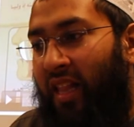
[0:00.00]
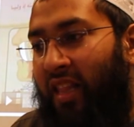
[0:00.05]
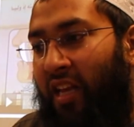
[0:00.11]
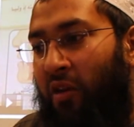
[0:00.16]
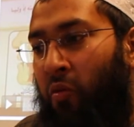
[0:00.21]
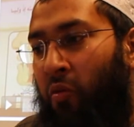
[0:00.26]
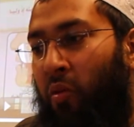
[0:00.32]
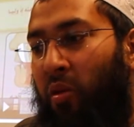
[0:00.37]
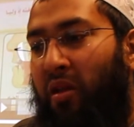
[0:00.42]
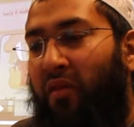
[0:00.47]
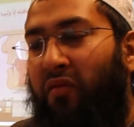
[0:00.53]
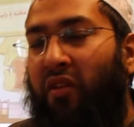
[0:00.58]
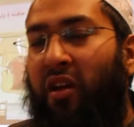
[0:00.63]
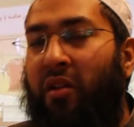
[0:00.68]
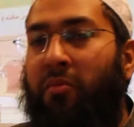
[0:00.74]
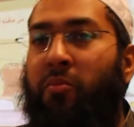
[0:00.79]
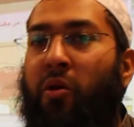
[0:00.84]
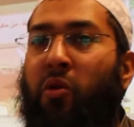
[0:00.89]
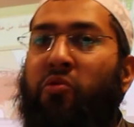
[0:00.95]
and they call the
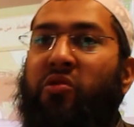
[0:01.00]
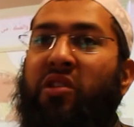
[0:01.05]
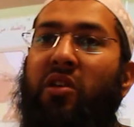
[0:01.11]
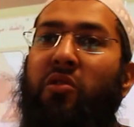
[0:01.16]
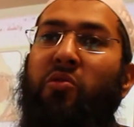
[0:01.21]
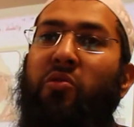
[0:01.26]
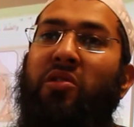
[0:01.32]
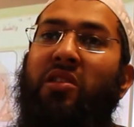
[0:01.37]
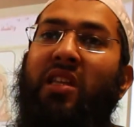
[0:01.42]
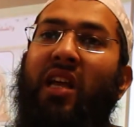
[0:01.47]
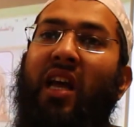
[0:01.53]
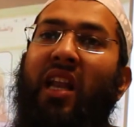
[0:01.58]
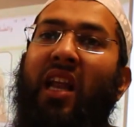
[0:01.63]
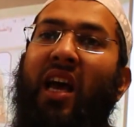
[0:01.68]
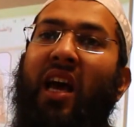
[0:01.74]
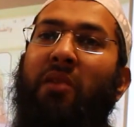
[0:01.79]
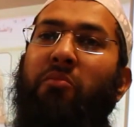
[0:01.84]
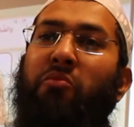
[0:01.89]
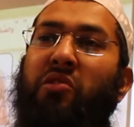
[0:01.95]
front mawdi'u
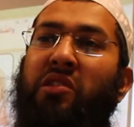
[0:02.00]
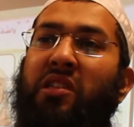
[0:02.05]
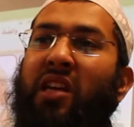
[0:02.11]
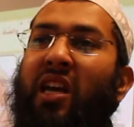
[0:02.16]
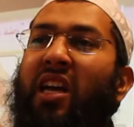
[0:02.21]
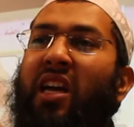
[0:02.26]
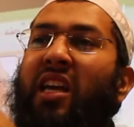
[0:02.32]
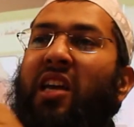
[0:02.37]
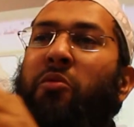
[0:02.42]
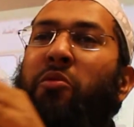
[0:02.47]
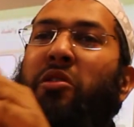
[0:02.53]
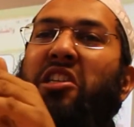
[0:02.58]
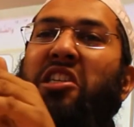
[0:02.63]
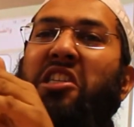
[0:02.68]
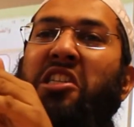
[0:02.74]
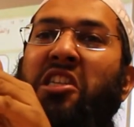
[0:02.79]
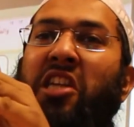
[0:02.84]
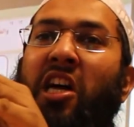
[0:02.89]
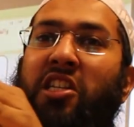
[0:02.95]
talamus. It will
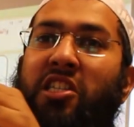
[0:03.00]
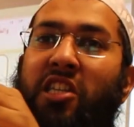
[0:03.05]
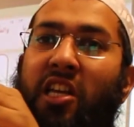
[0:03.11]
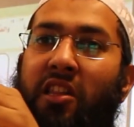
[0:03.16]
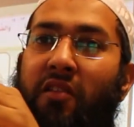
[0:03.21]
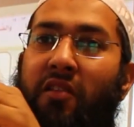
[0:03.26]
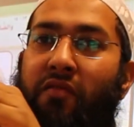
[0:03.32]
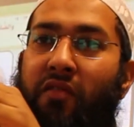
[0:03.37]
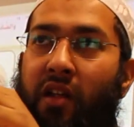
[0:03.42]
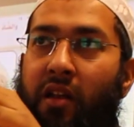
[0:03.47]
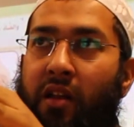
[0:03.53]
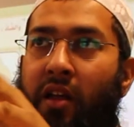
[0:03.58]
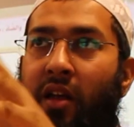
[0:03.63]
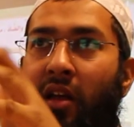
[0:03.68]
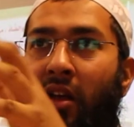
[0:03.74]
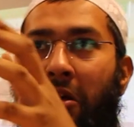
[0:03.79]
just touch at the front.